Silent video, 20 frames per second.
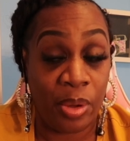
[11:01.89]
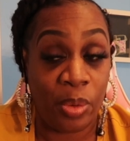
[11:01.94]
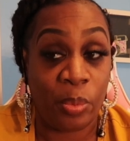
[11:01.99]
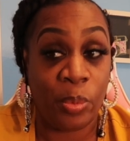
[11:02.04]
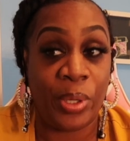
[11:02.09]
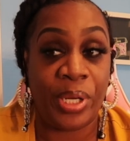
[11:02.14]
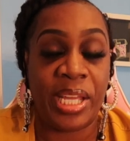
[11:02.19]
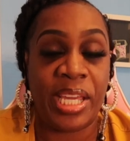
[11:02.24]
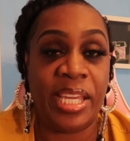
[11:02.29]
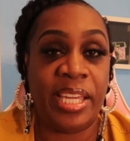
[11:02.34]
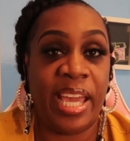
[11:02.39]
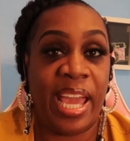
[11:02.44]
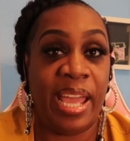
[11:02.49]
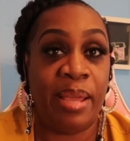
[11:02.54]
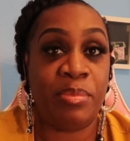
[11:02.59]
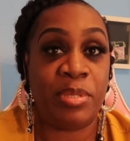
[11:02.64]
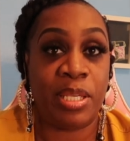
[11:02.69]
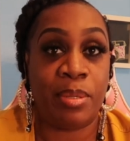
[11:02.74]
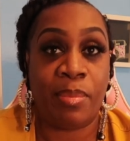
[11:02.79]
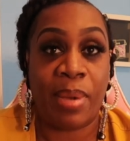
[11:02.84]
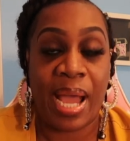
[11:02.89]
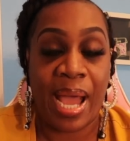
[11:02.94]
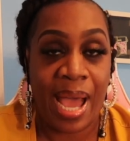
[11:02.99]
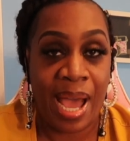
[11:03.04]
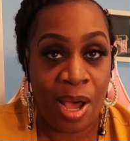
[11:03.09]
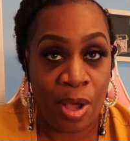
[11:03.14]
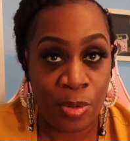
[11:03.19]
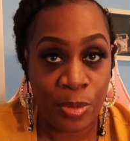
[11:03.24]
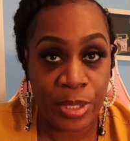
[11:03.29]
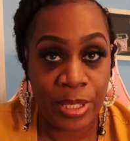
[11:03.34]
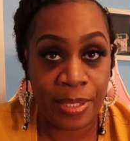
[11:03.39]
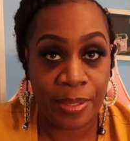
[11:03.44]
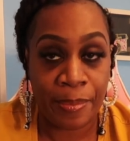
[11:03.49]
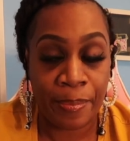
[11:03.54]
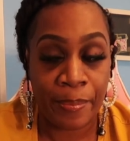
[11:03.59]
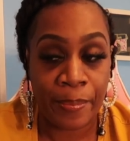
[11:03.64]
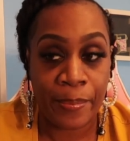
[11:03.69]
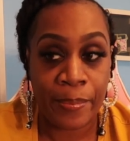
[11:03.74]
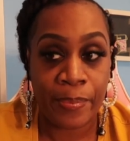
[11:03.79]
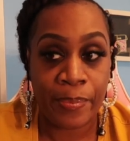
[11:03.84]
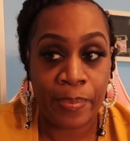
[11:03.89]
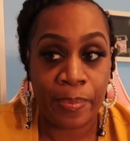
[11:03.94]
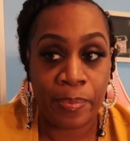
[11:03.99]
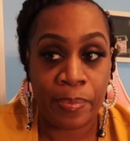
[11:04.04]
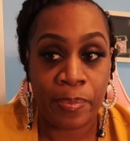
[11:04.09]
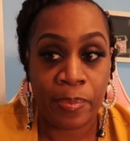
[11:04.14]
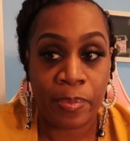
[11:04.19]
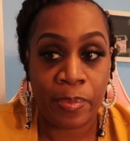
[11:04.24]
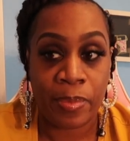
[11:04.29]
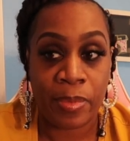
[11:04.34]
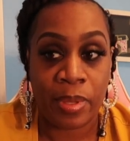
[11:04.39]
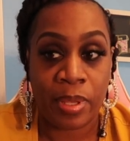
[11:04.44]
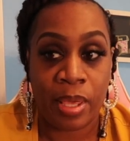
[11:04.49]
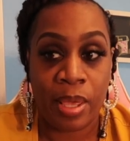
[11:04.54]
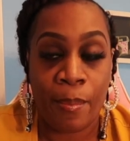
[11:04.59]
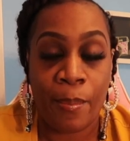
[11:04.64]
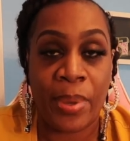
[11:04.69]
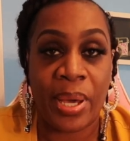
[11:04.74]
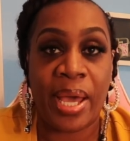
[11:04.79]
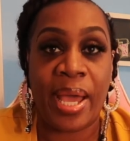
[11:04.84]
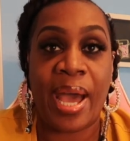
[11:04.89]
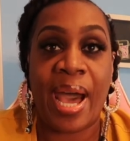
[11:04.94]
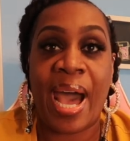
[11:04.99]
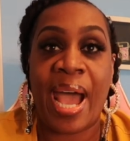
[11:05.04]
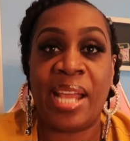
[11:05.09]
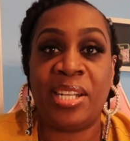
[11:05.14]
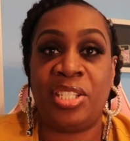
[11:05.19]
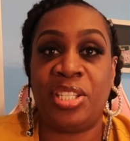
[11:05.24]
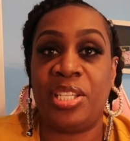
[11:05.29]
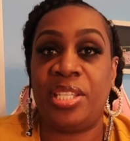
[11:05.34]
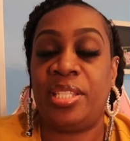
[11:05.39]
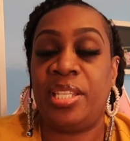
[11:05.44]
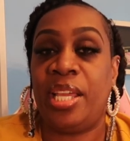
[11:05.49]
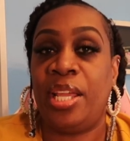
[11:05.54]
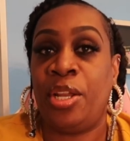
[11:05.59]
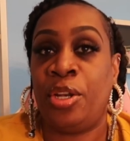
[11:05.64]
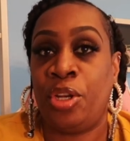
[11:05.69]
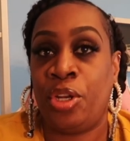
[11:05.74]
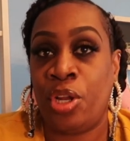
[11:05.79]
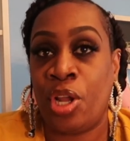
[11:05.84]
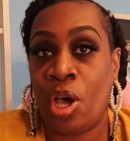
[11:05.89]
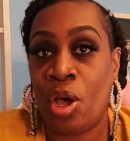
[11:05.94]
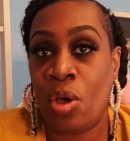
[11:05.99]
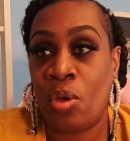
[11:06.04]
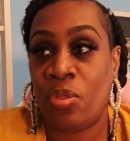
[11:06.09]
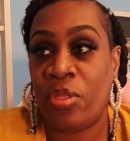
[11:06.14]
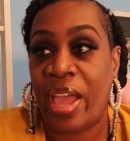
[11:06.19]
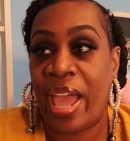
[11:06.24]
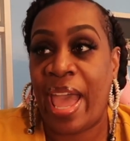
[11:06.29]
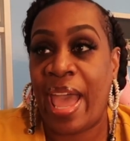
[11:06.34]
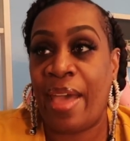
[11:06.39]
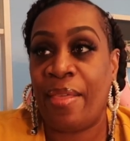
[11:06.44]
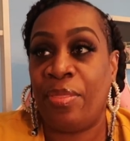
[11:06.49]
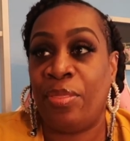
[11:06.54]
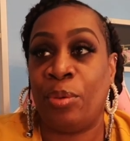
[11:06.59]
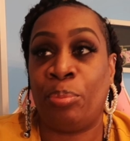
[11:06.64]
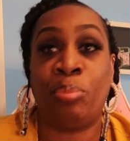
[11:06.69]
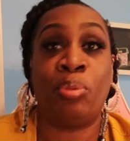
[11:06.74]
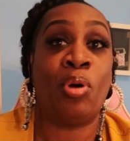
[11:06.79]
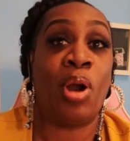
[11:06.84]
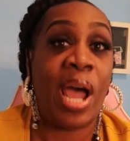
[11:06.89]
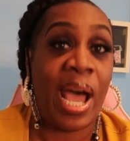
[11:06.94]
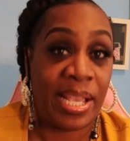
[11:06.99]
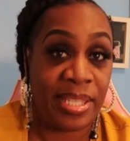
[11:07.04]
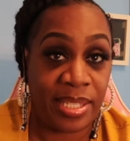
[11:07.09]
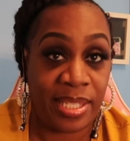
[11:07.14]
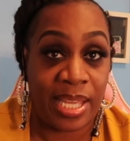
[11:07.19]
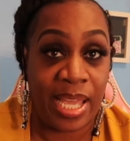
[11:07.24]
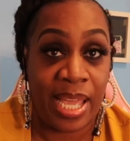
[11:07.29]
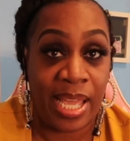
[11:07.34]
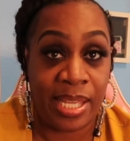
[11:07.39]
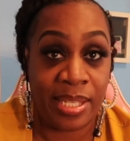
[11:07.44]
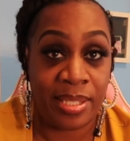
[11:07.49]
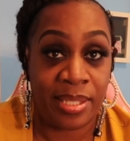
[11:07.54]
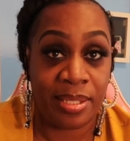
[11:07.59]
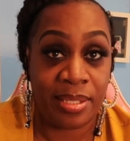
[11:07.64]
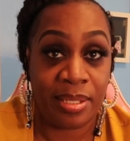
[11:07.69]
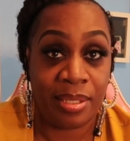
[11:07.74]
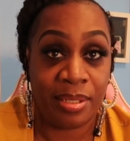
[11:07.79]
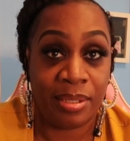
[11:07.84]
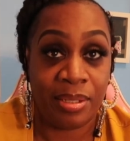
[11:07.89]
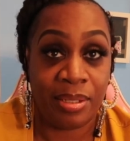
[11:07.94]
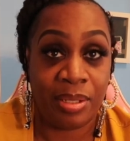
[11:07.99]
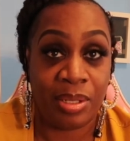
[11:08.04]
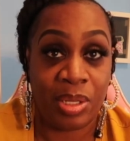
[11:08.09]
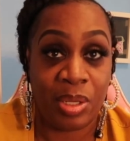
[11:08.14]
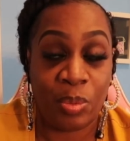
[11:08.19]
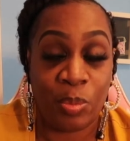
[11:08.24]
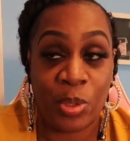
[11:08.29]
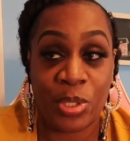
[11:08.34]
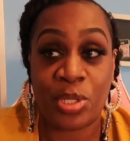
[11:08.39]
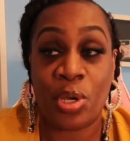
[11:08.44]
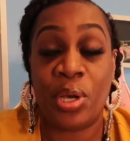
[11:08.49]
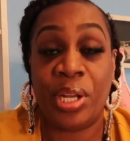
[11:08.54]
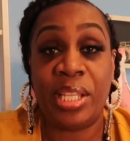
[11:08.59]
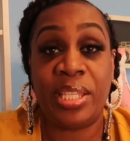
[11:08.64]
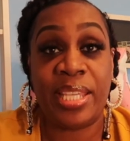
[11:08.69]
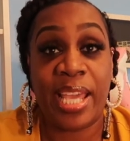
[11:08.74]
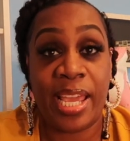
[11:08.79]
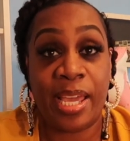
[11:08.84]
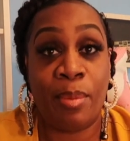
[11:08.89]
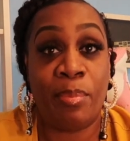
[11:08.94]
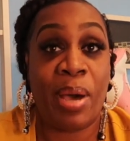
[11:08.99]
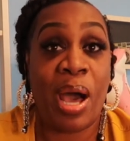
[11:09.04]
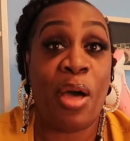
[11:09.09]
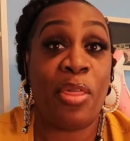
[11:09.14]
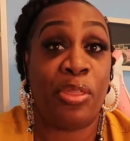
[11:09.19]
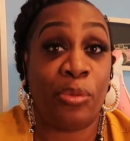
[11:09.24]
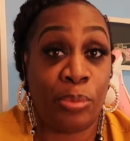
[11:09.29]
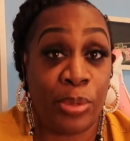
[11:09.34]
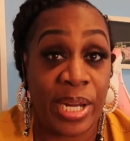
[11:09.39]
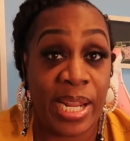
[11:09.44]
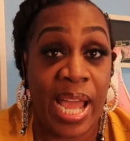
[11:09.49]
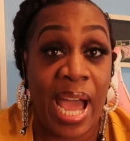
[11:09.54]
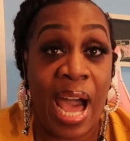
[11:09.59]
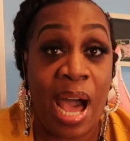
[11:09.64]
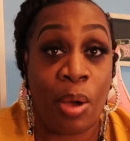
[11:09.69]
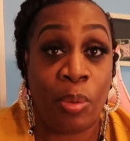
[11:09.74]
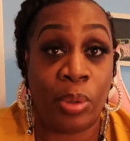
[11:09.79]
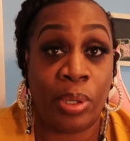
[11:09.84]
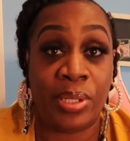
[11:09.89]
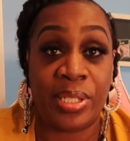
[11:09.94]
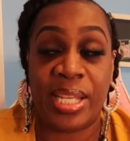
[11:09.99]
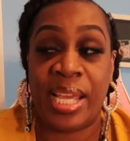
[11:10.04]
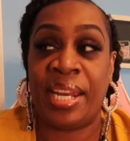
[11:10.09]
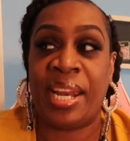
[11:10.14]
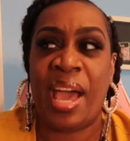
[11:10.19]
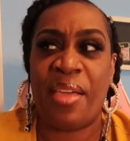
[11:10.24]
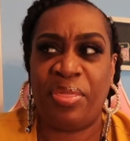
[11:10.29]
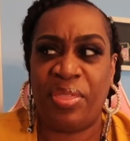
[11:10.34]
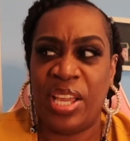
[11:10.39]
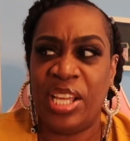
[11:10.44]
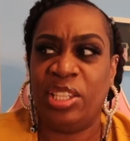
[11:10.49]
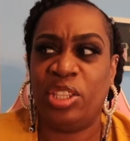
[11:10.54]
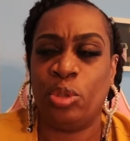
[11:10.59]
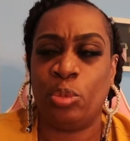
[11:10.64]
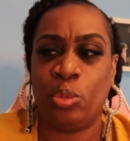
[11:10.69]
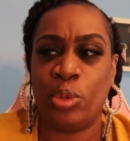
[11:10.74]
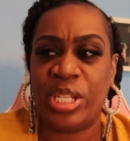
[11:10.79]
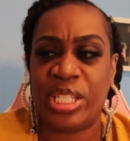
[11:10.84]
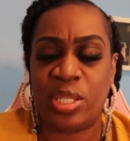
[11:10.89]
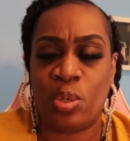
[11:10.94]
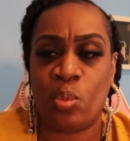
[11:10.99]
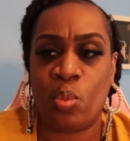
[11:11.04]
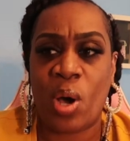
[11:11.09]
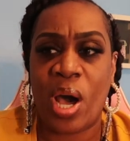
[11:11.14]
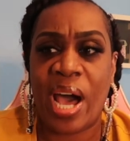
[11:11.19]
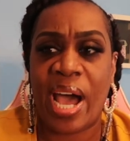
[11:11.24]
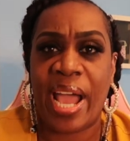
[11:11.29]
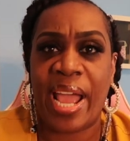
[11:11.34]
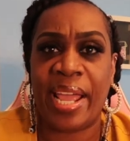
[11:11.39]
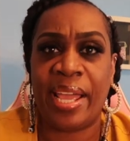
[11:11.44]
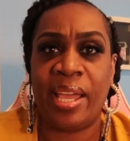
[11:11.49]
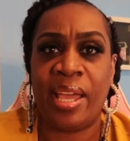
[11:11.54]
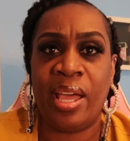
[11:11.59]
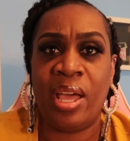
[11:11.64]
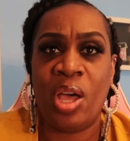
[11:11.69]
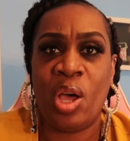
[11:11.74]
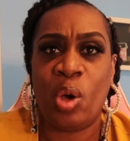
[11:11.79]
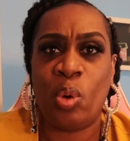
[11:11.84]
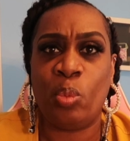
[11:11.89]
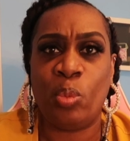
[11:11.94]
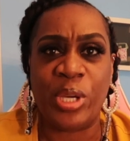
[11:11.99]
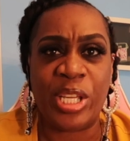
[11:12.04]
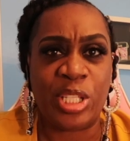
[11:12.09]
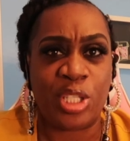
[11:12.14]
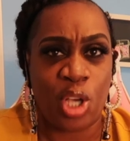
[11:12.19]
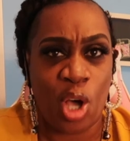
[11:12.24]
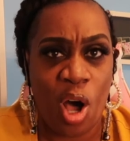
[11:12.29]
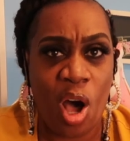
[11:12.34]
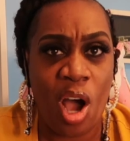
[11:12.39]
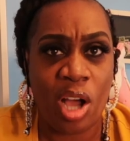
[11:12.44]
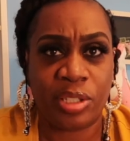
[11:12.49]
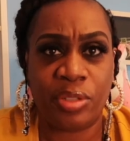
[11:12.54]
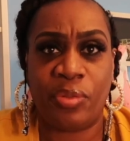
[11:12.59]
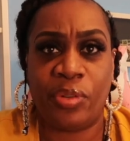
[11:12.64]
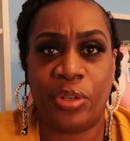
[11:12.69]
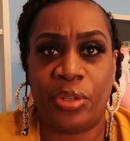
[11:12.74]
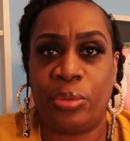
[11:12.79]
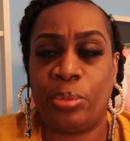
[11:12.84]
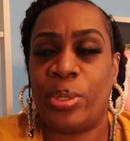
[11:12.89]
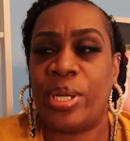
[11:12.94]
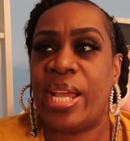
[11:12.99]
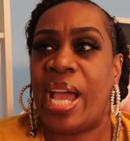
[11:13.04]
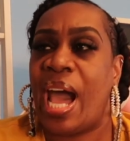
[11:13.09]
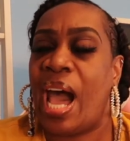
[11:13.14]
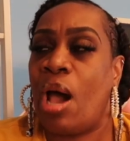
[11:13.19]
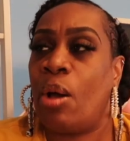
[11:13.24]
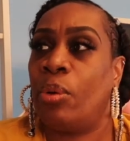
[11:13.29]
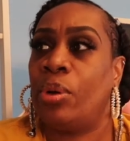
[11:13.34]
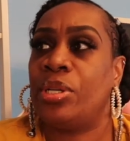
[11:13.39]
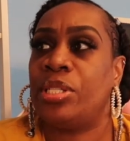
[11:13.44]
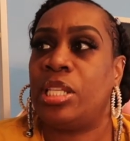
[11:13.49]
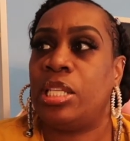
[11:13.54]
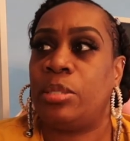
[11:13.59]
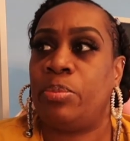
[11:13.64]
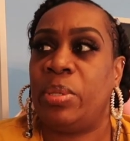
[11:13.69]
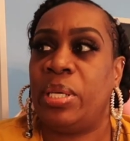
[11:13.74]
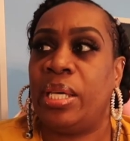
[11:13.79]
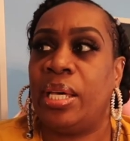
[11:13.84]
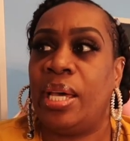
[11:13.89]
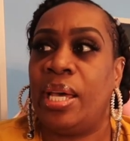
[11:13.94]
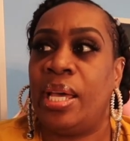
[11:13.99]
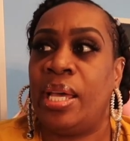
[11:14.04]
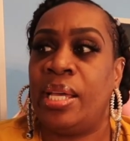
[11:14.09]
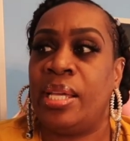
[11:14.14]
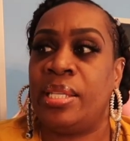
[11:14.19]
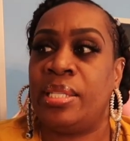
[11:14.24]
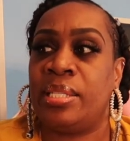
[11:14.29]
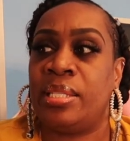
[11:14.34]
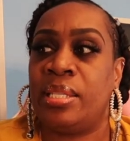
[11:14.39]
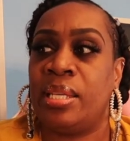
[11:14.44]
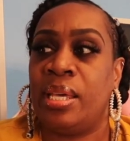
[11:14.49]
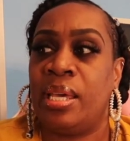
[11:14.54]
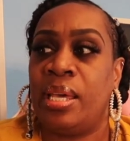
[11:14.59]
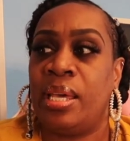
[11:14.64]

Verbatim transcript: when he came to my house. But I just didn't know that the process was going to take about three hours. And I think the reason why we talked for three hours is because